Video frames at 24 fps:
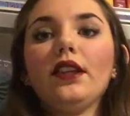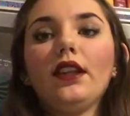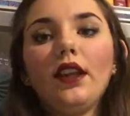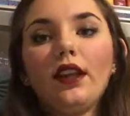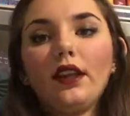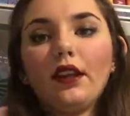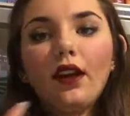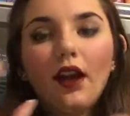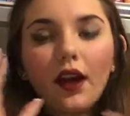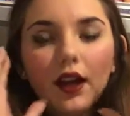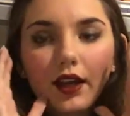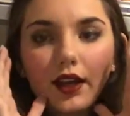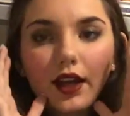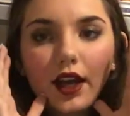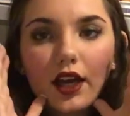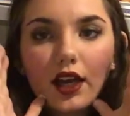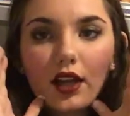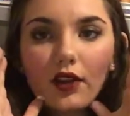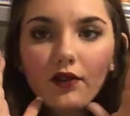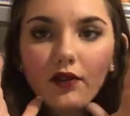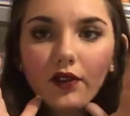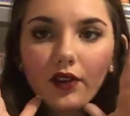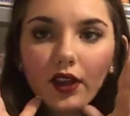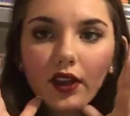and I got
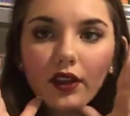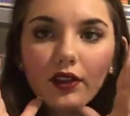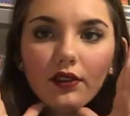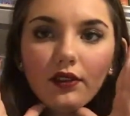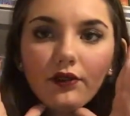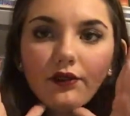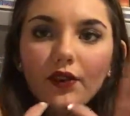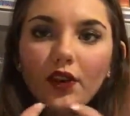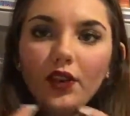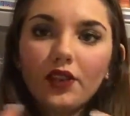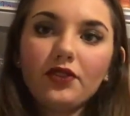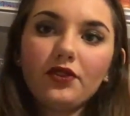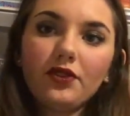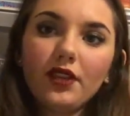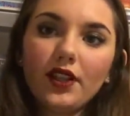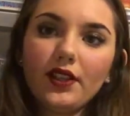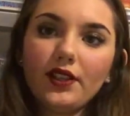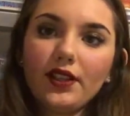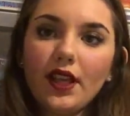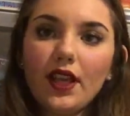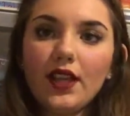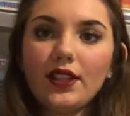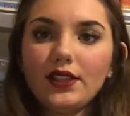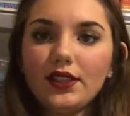kind of frustrated
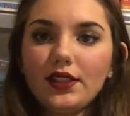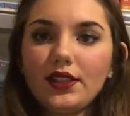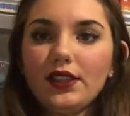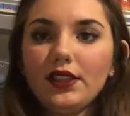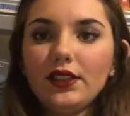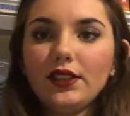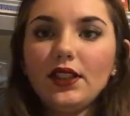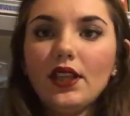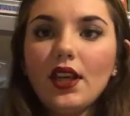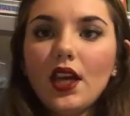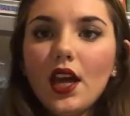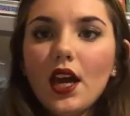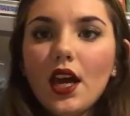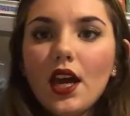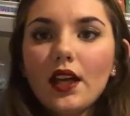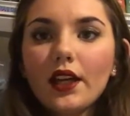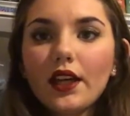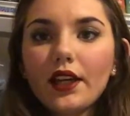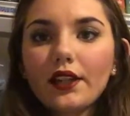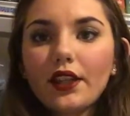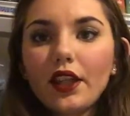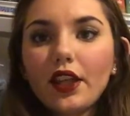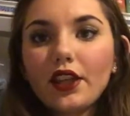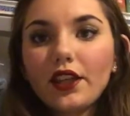at that scene,
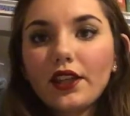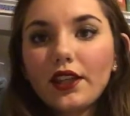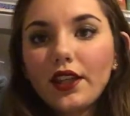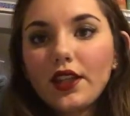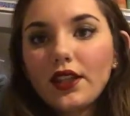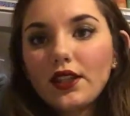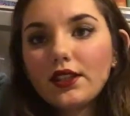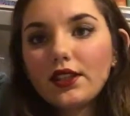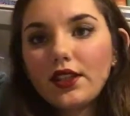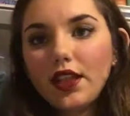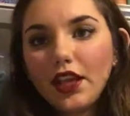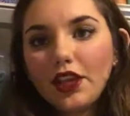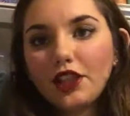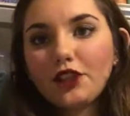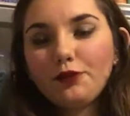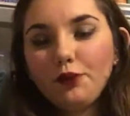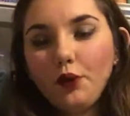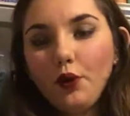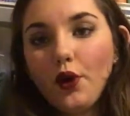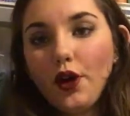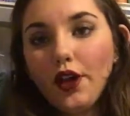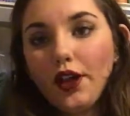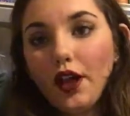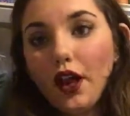because I get Day's
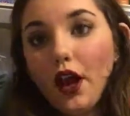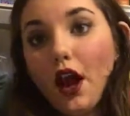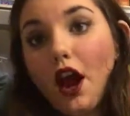point